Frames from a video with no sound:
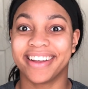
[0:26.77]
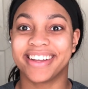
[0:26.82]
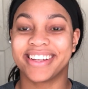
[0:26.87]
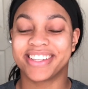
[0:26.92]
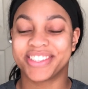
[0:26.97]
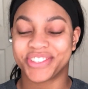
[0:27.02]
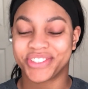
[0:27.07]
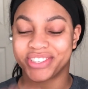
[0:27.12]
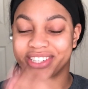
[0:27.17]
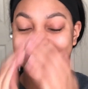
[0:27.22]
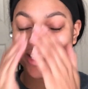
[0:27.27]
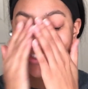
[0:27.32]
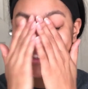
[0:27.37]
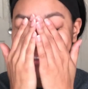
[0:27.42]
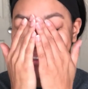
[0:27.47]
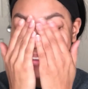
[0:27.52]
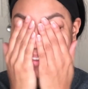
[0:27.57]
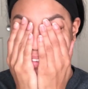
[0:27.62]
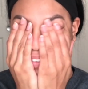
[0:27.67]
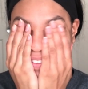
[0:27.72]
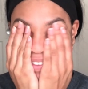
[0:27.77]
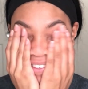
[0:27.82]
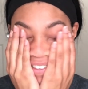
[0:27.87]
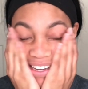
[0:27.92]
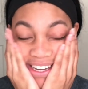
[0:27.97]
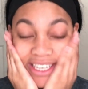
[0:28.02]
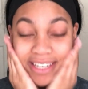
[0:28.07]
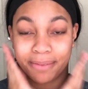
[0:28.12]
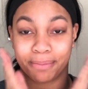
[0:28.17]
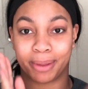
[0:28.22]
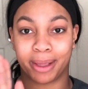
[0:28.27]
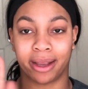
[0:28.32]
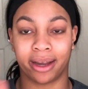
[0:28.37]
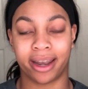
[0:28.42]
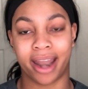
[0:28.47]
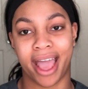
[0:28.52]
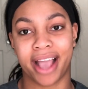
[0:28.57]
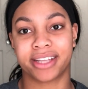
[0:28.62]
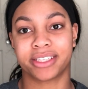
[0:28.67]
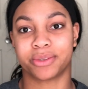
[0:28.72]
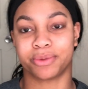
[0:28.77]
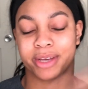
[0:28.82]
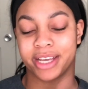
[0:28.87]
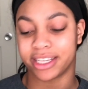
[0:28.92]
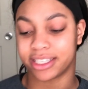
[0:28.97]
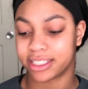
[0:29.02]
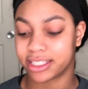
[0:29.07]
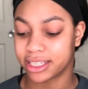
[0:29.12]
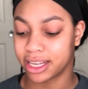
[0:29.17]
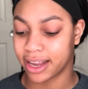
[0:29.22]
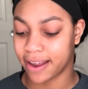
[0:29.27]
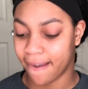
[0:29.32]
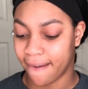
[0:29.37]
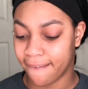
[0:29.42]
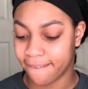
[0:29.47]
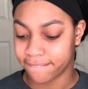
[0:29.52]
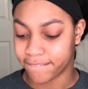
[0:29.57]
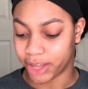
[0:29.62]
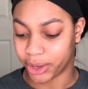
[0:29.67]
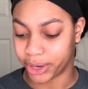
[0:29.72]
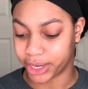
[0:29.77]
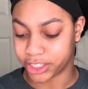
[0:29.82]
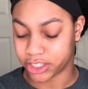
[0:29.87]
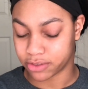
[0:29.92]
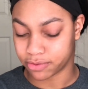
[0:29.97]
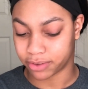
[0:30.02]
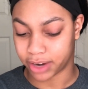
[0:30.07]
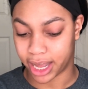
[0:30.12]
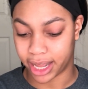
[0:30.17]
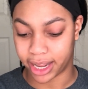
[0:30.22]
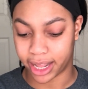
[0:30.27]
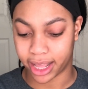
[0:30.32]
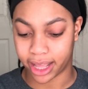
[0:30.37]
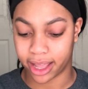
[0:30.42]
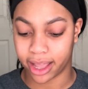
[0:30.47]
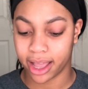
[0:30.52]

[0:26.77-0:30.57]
so this will just end up being next week's Foundation Friday.